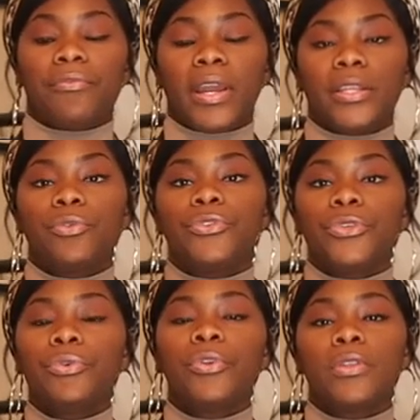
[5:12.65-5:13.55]
right? You
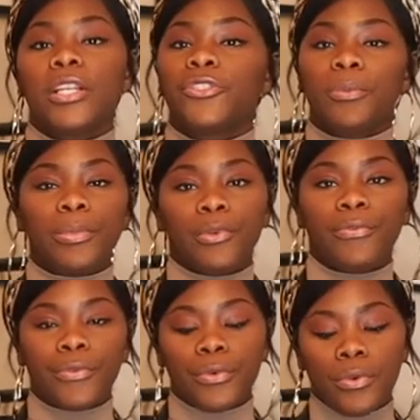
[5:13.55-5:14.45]
do know that you're
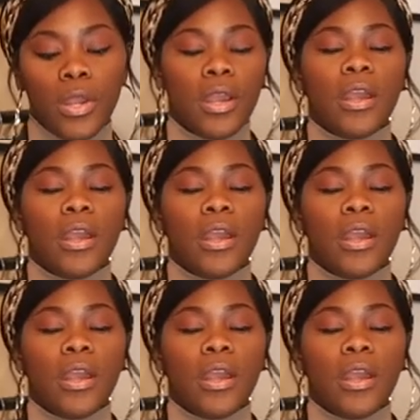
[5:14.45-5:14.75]
beautiful,